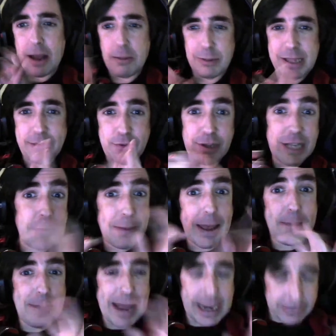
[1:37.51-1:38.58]
I will give you a little
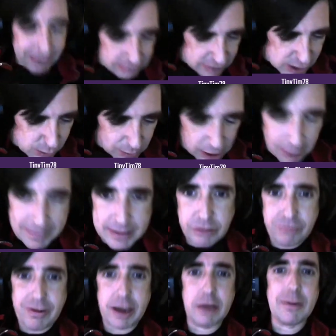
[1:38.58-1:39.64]
bit of background as we're
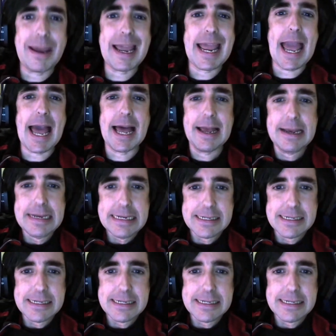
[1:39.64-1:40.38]
going through here.